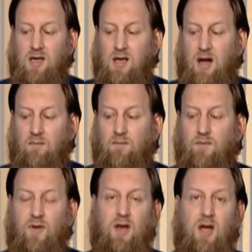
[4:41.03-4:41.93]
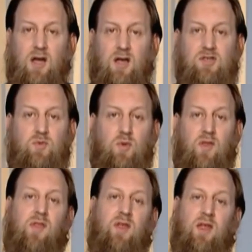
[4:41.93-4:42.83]
comfort us
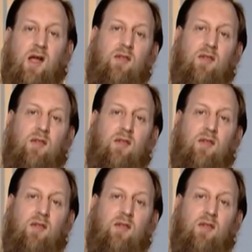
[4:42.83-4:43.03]
with the